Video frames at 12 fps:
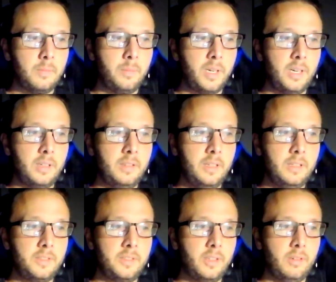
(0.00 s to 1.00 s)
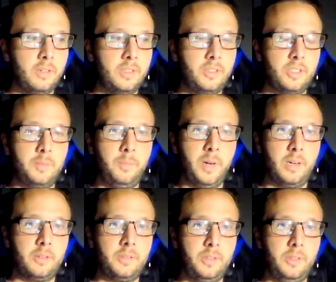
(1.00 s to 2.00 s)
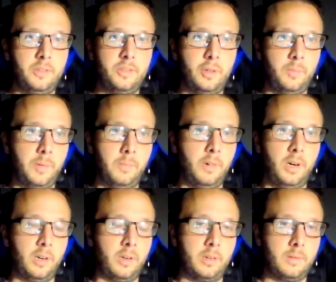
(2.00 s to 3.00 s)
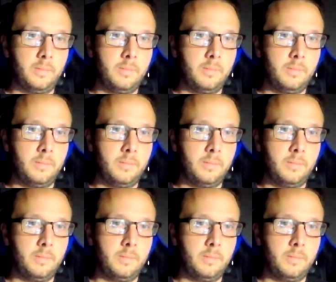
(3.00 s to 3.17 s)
But it still is just better to use soap and water.